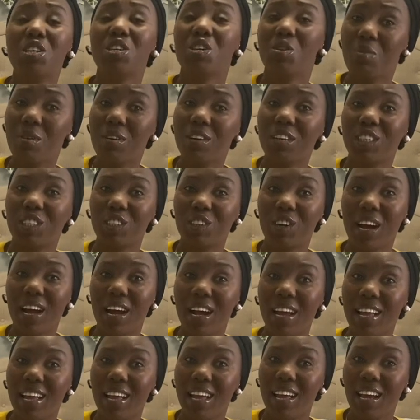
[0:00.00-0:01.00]
you want to
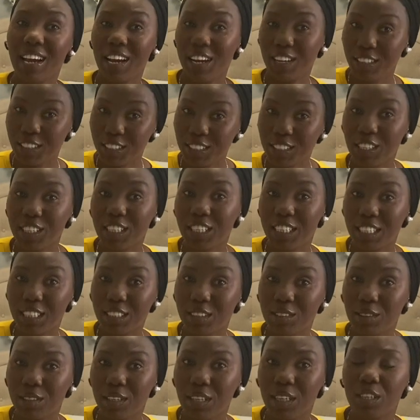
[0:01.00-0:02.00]
try are you sure you can
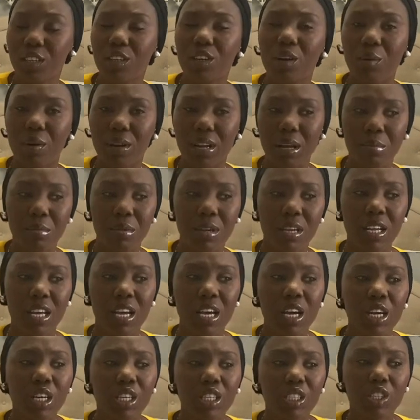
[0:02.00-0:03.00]
do it you know what i mean
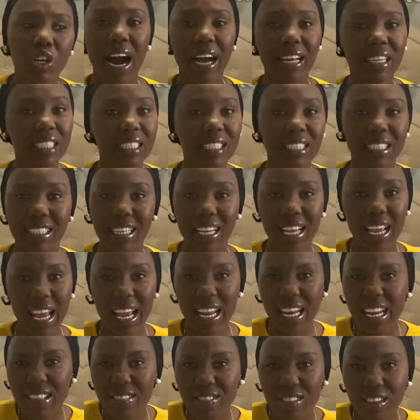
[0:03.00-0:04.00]
so i didn't say
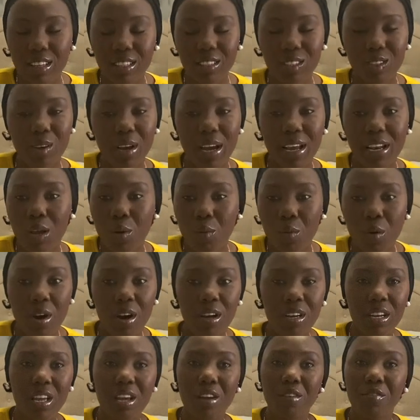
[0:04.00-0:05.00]
anything to
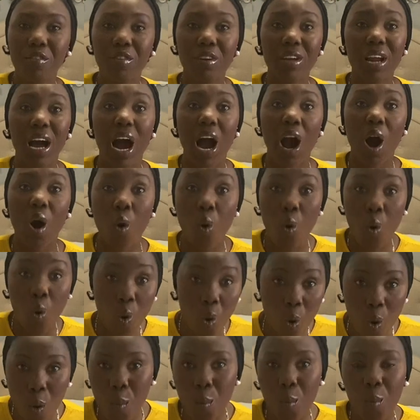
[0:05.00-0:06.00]
anyone even at
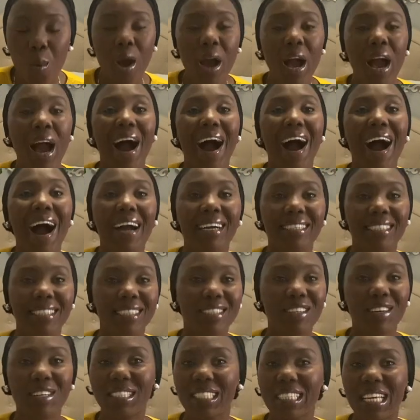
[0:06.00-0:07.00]
home i
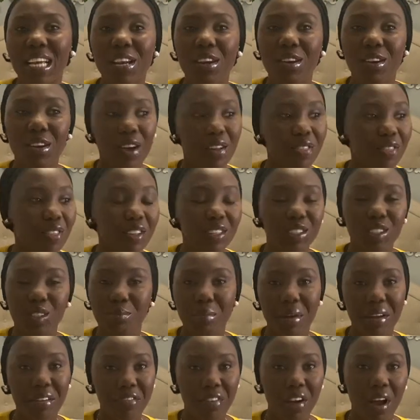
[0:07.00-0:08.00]
did not say nothing to
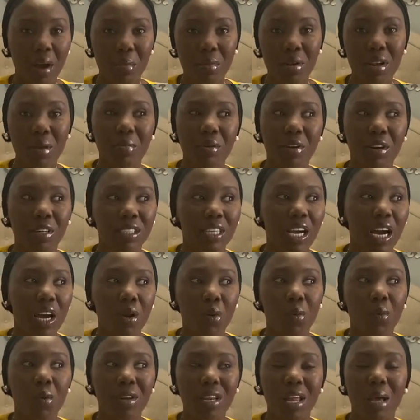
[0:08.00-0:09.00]
my family because i
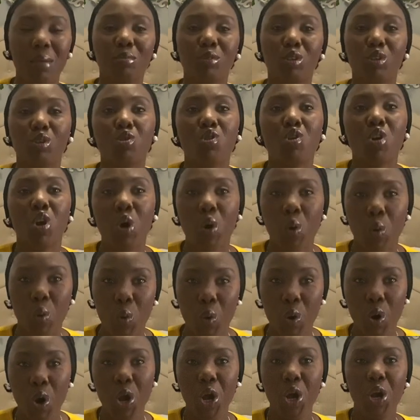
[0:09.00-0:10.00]
don't want them to know
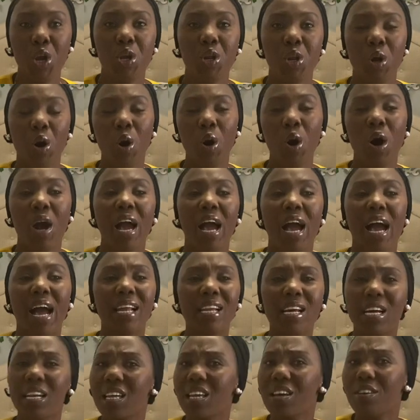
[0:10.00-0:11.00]
you know
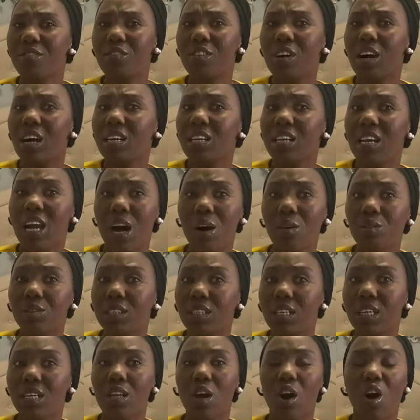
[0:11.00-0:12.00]
and i didn't even
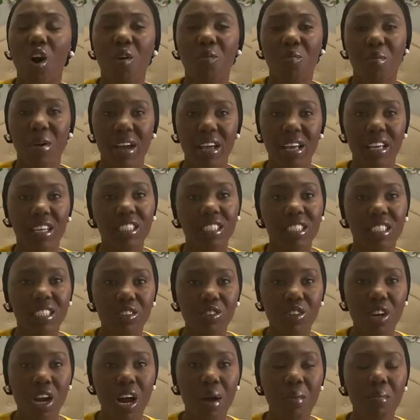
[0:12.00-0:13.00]
announce it on my
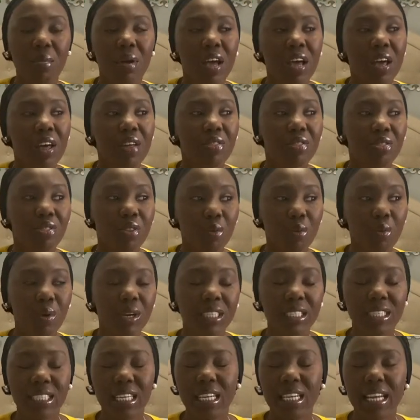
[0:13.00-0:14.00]
instagram the
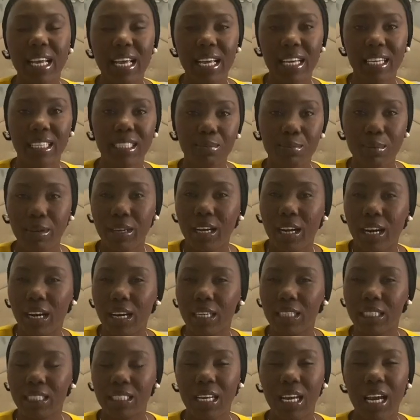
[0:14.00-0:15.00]
reason is
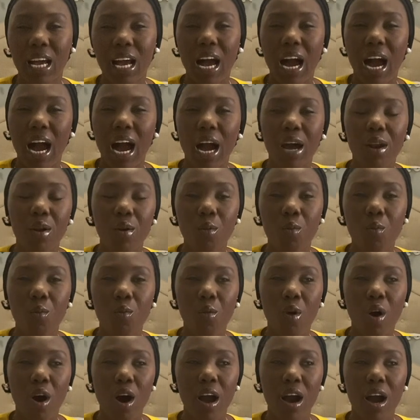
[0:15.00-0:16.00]
because i don't
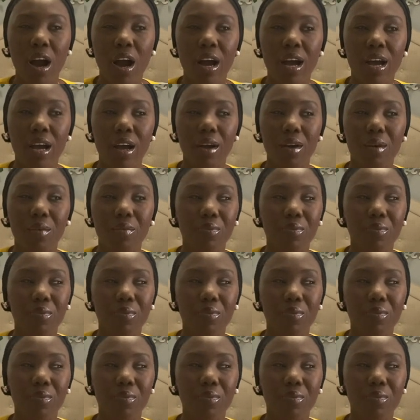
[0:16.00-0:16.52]
want